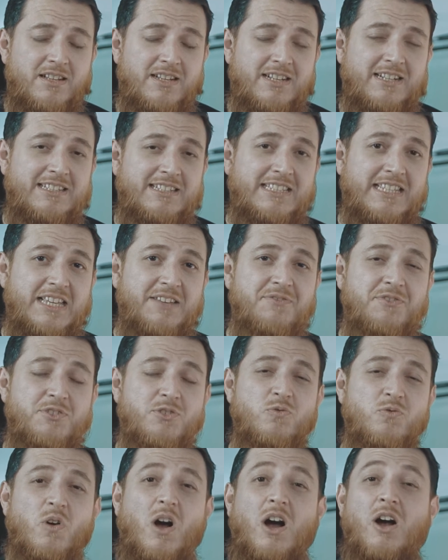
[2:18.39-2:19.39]
It gives
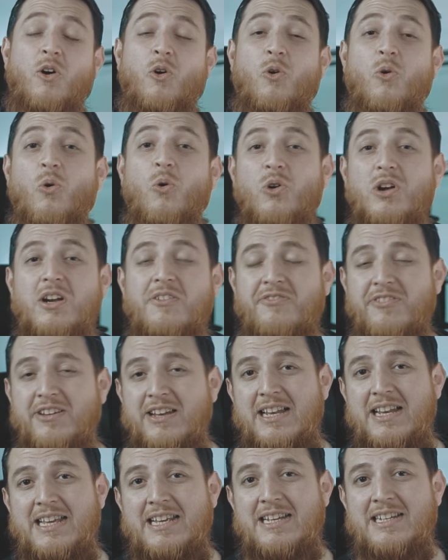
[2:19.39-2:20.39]
you a cold
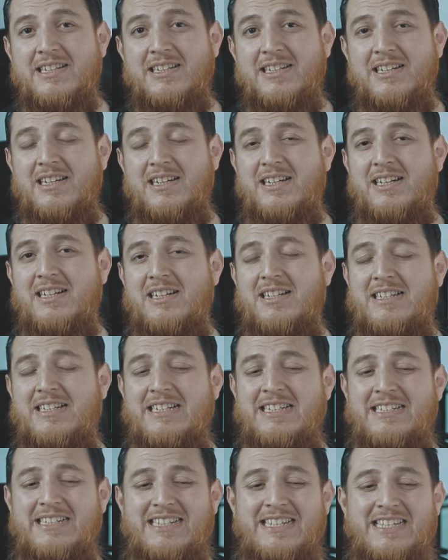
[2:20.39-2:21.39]
feeling.
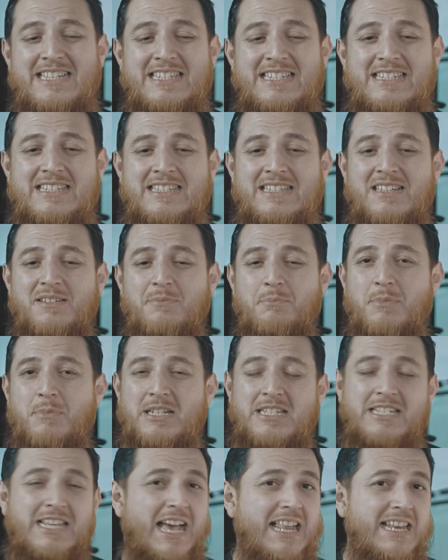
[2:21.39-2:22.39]
It is
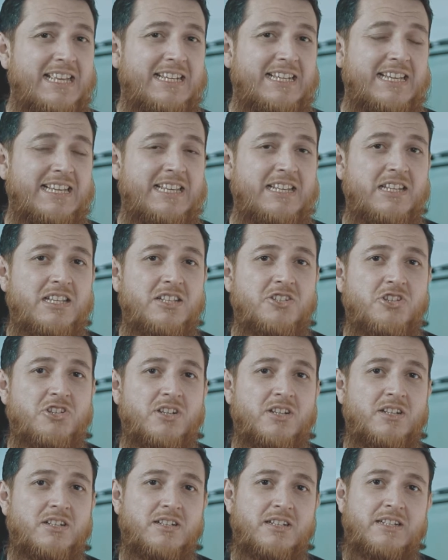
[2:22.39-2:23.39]
metallic in
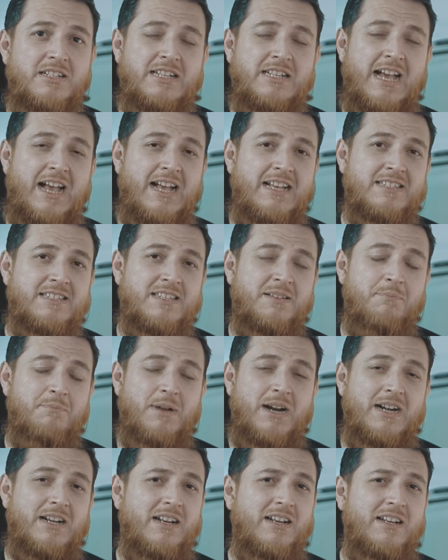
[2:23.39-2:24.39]
nature. It has some
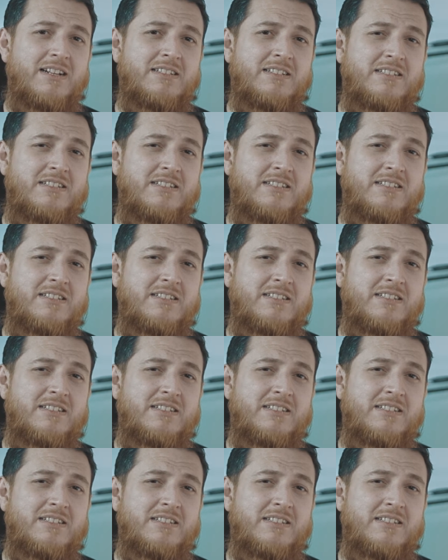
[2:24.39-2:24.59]
metal.